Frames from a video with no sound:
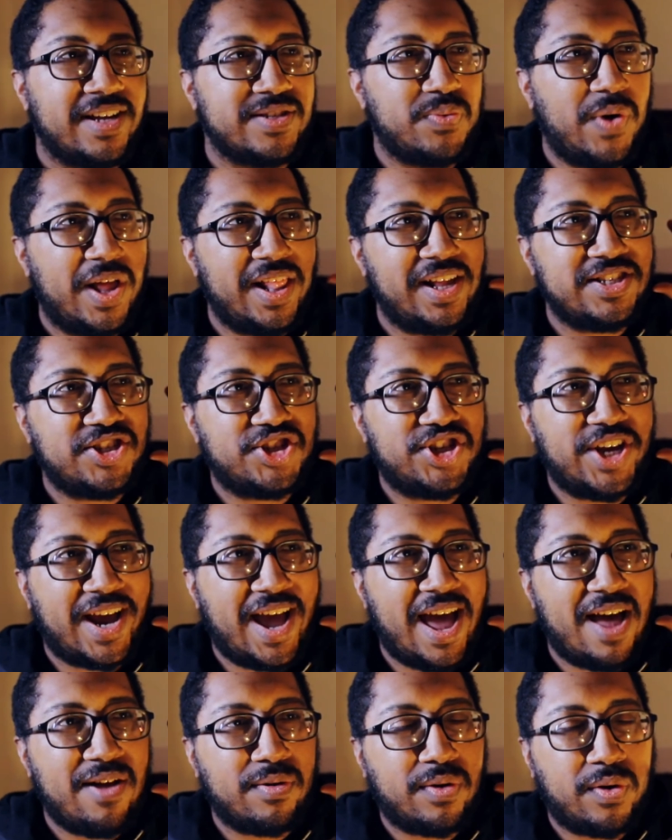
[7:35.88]
as well as check
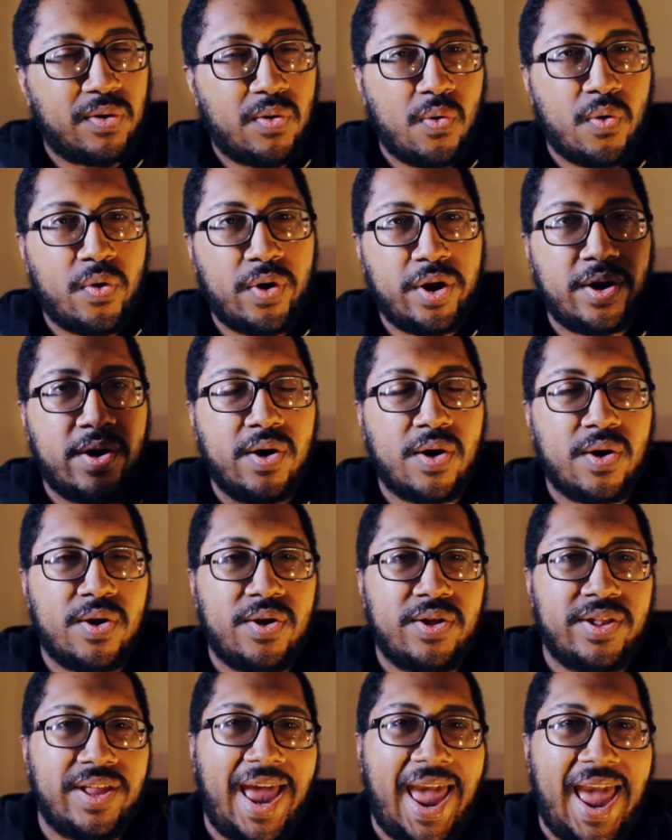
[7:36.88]
out Gory
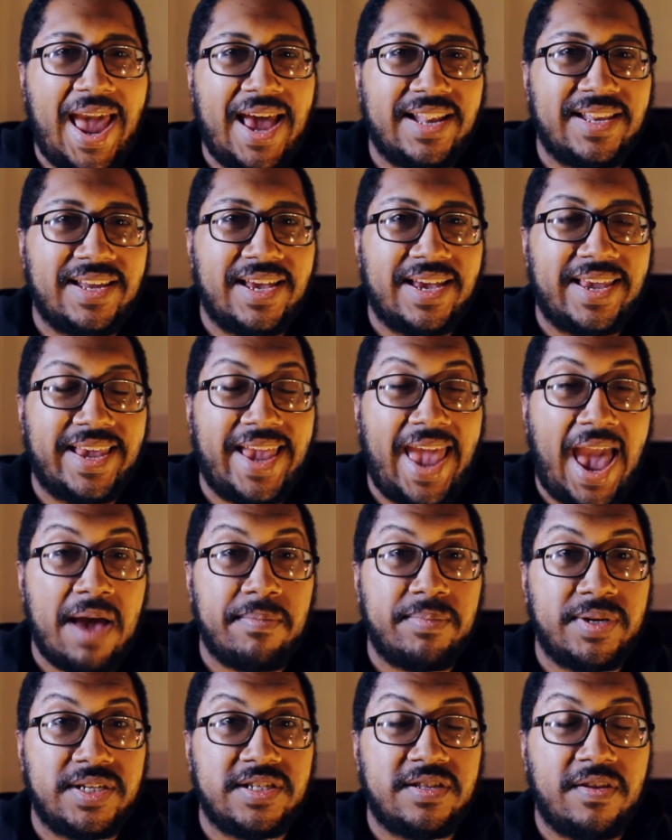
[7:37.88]
Girl and
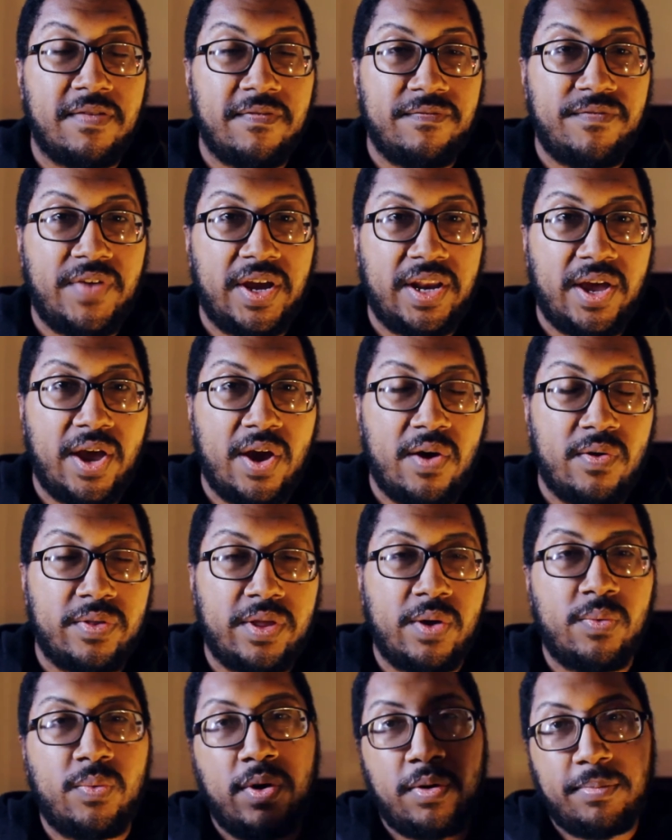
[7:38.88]
Gabby's video
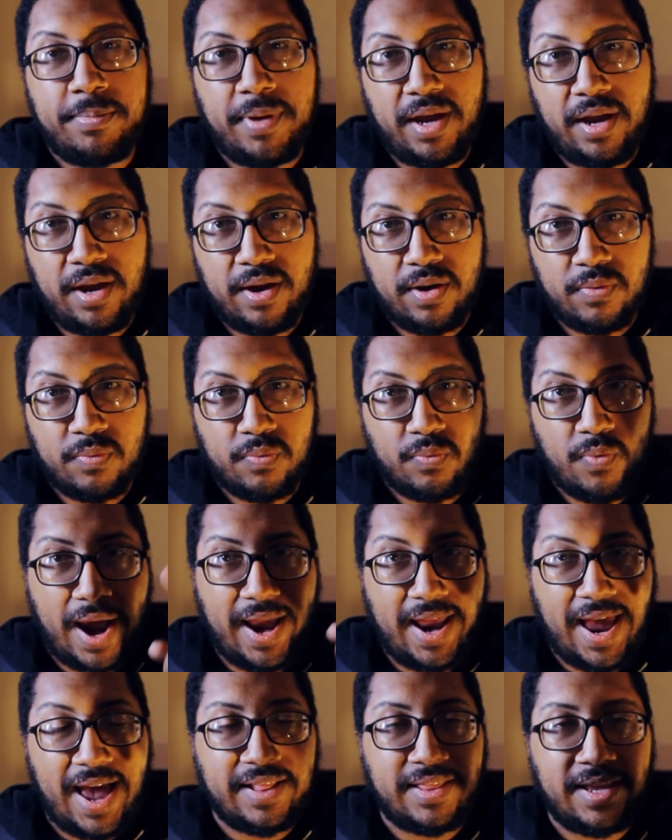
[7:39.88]
that will be
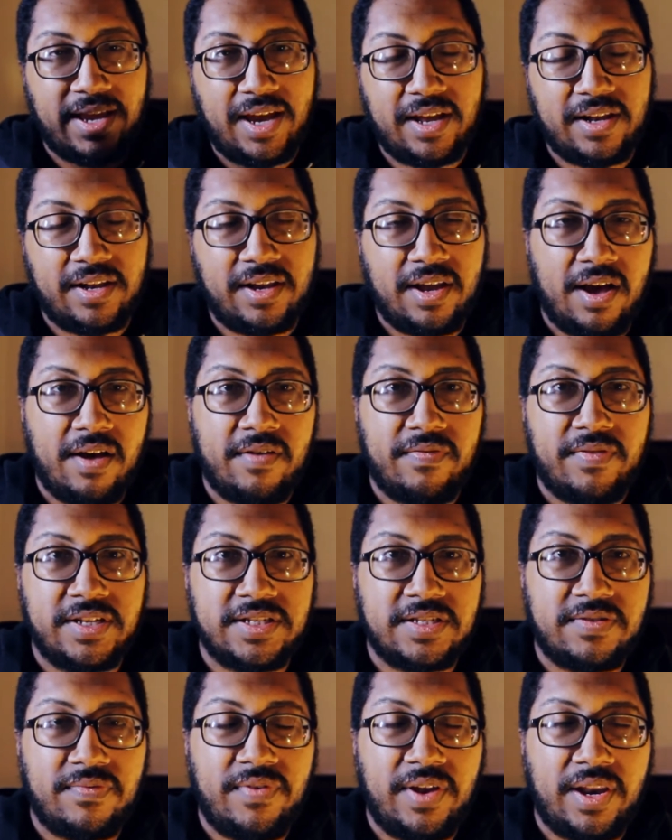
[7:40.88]
right at the end of
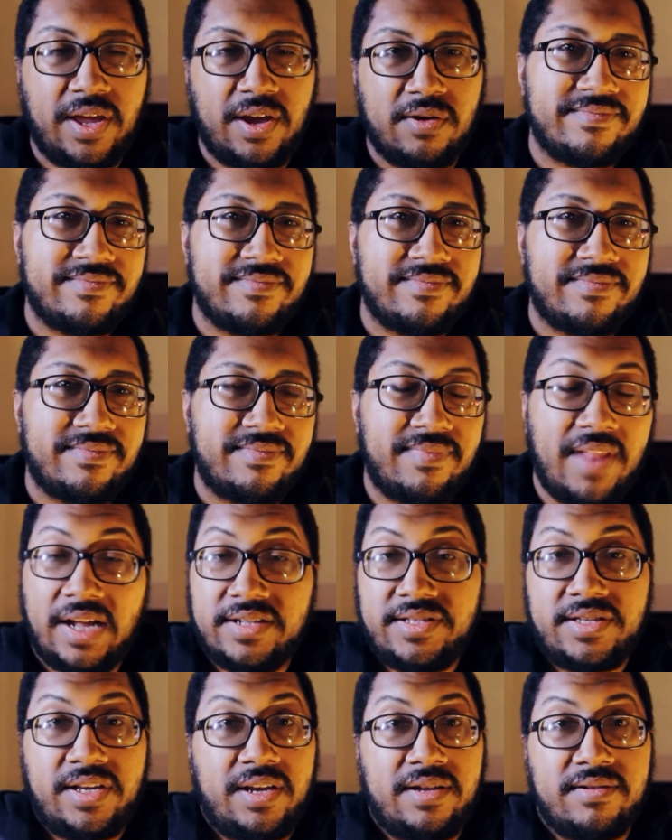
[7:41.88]
this video.
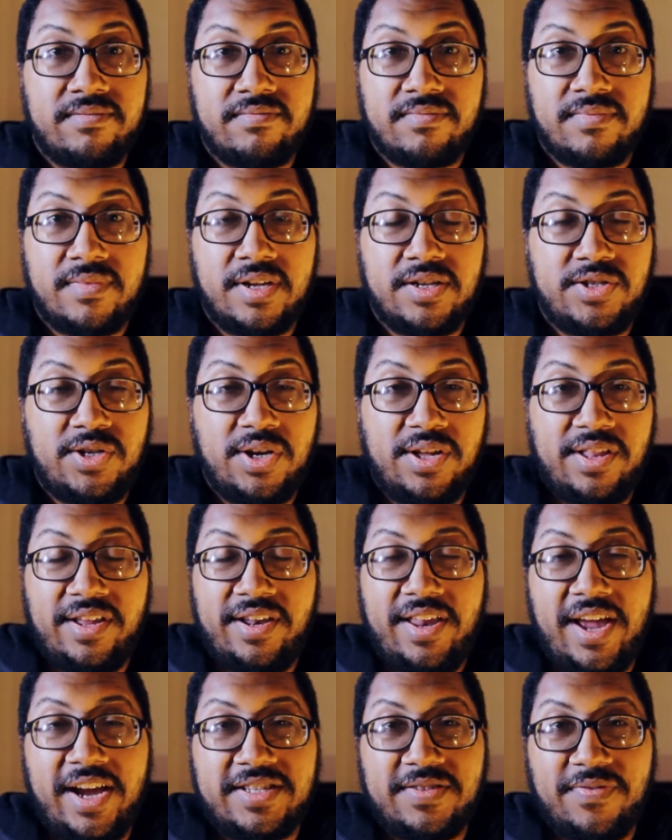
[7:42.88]
That's it. Until the
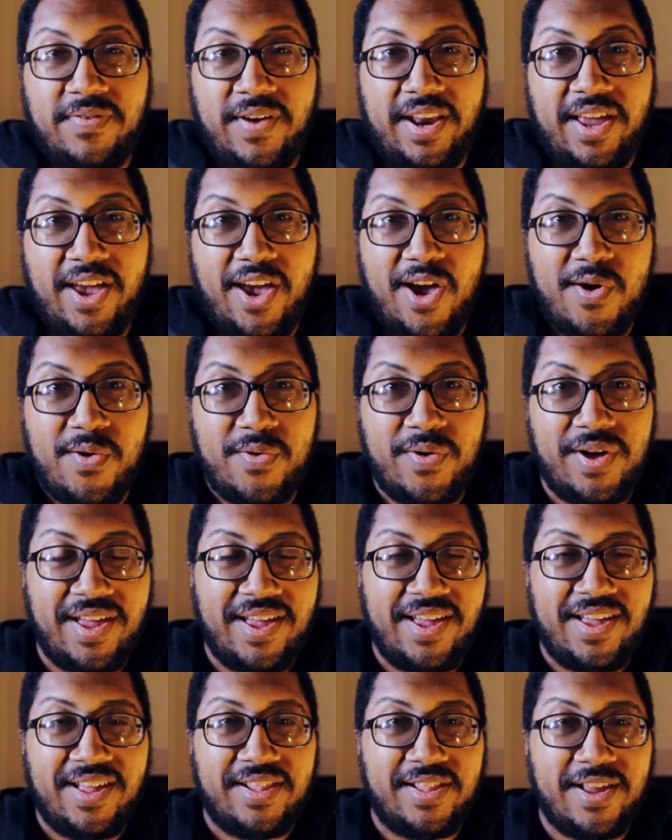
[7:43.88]
next video,
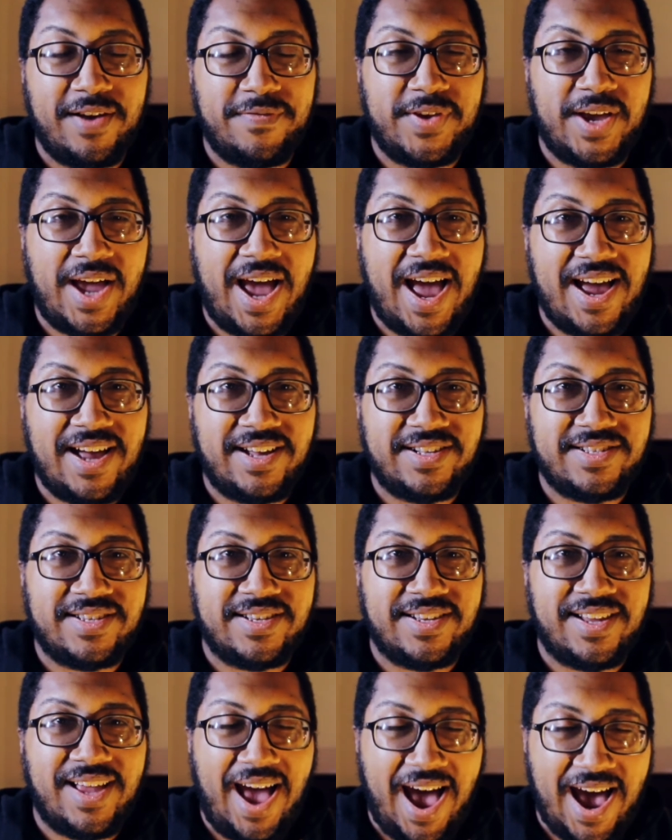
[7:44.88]
love you guys.
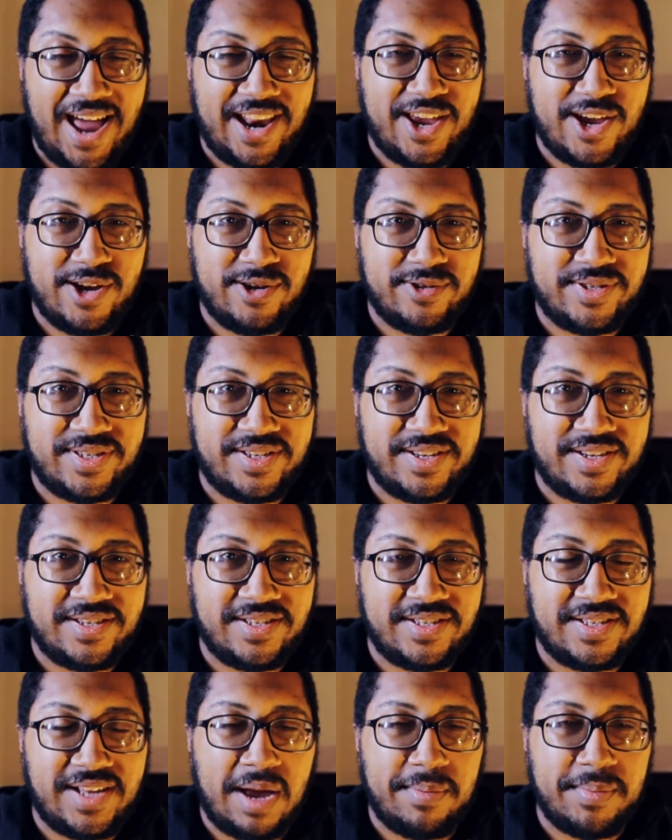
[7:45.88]
Adios.
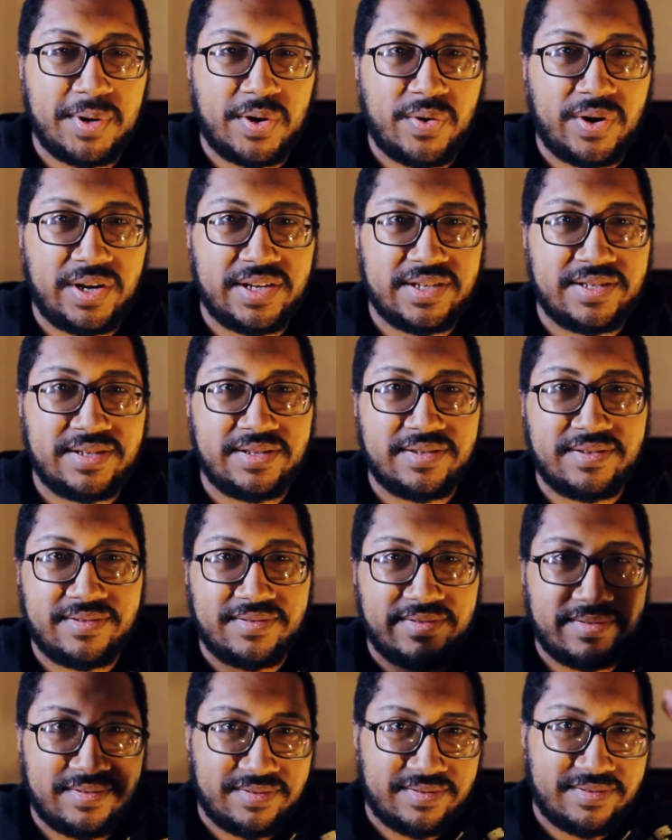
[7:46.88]
Zombie Chris
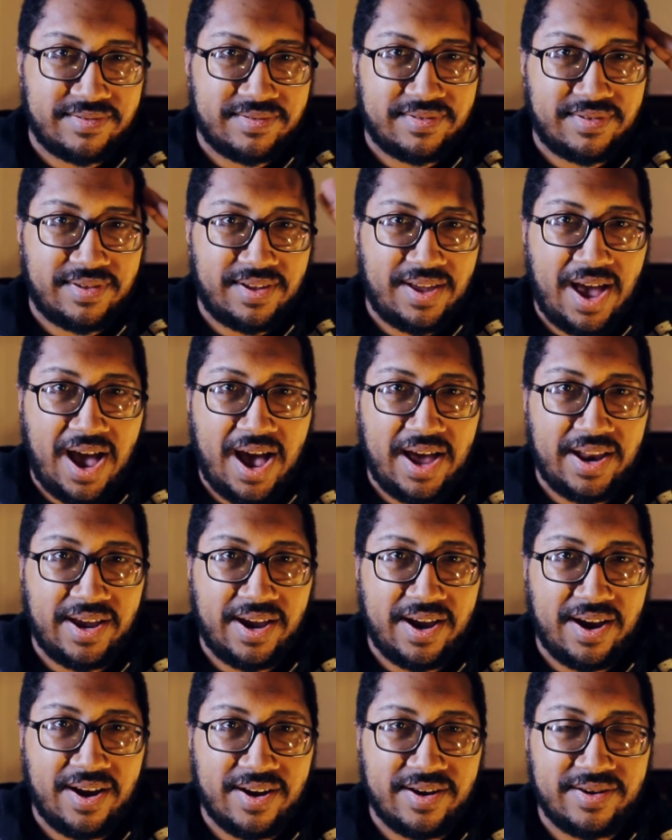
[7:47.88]
out of
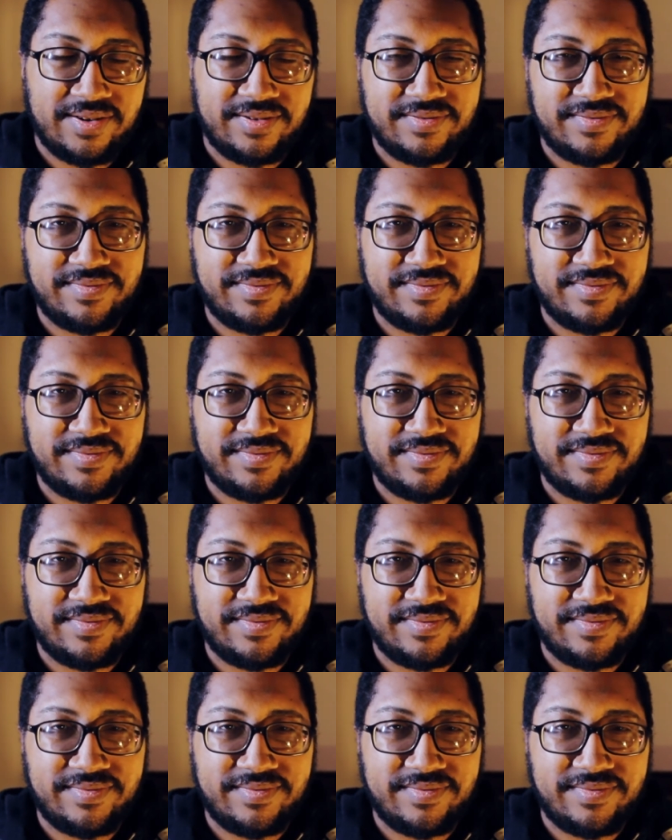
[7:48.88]
here.